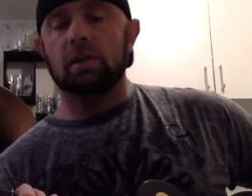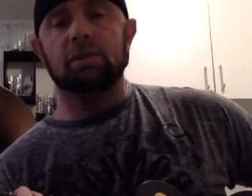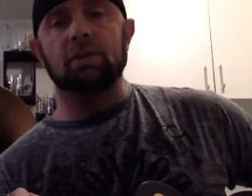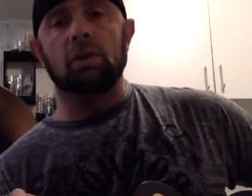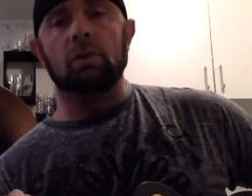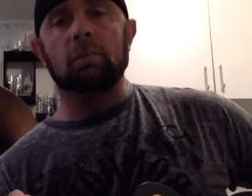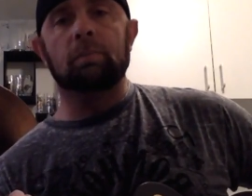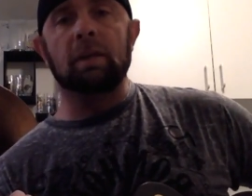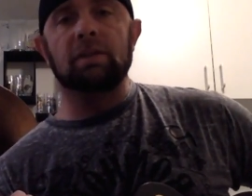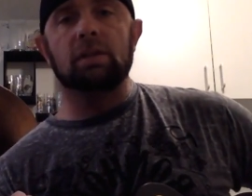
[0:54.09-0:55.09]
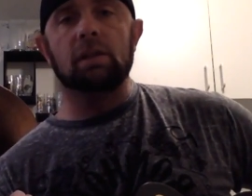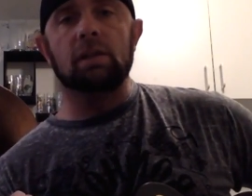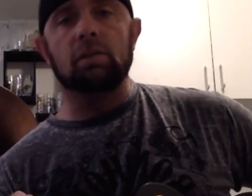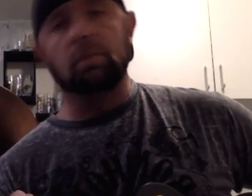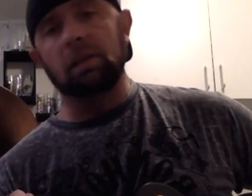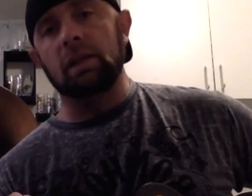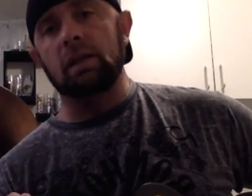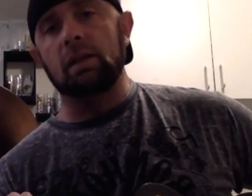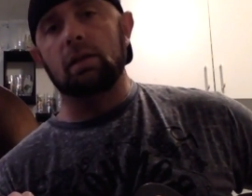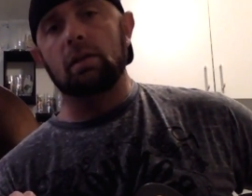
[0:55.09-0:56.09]
So basically you
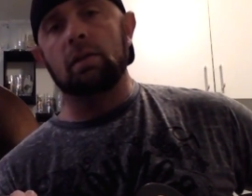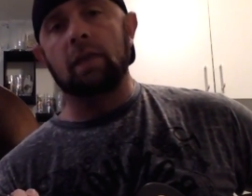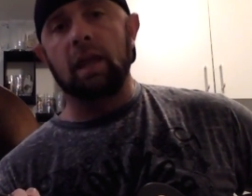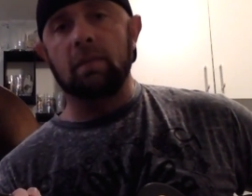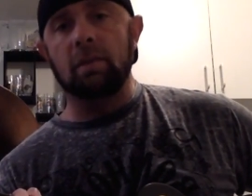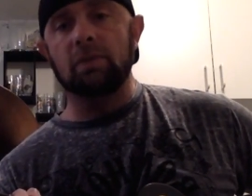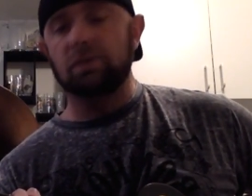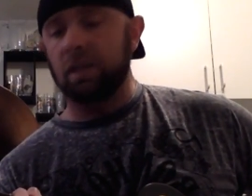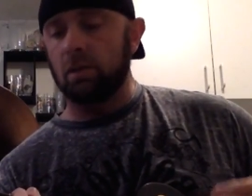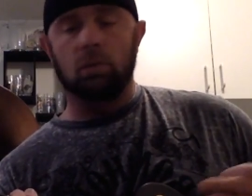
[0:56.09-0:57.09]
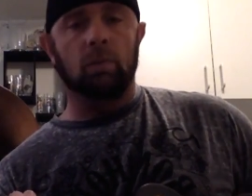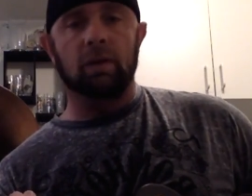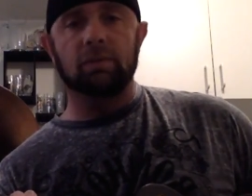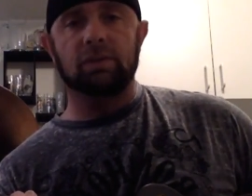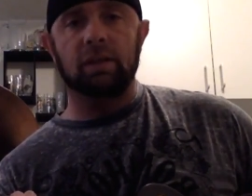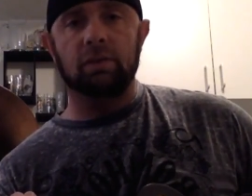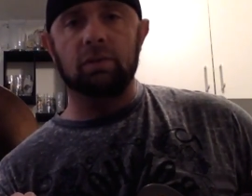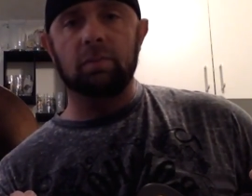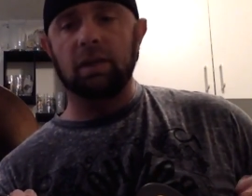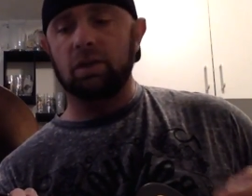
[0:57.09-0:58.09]
play the A major scale or whatever scale
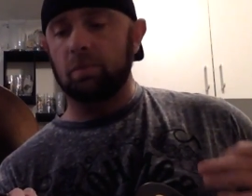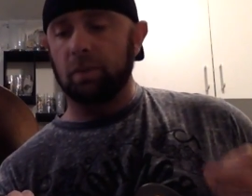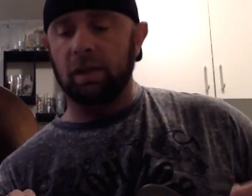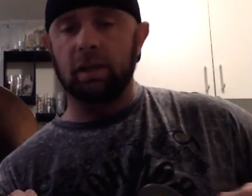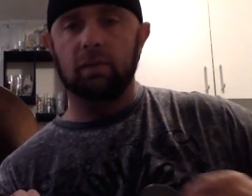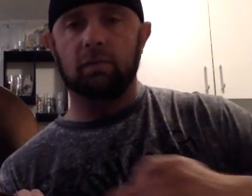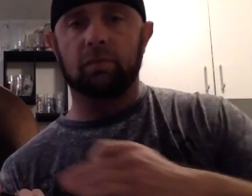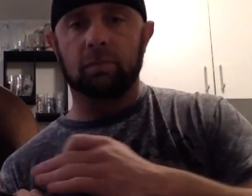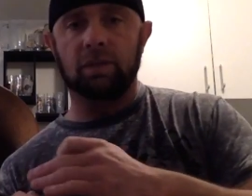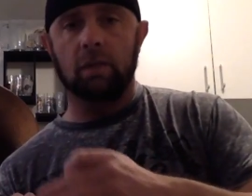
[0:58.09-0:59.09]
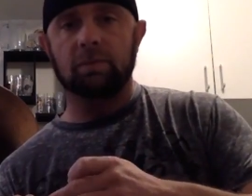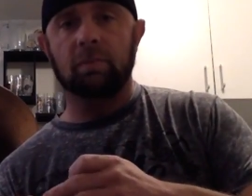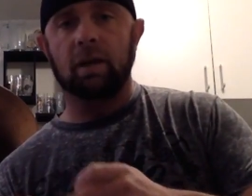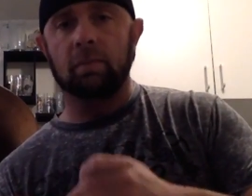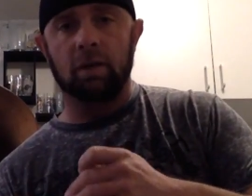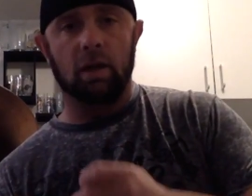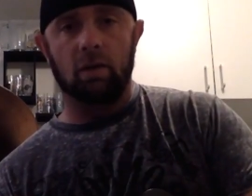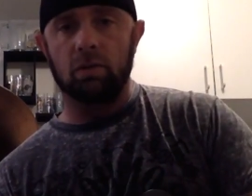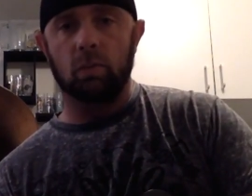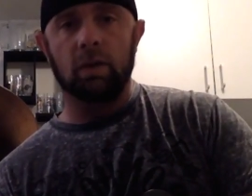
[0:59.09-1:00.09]
you pick, you play it from top to bottom, not
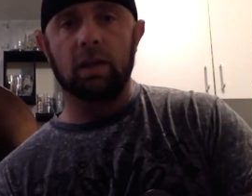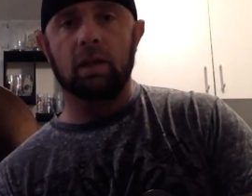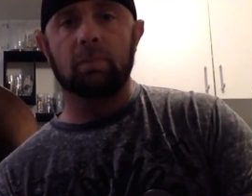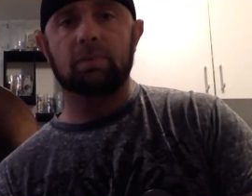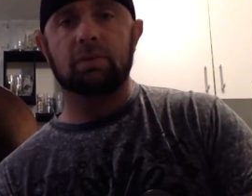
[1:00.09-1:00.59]
all the way up,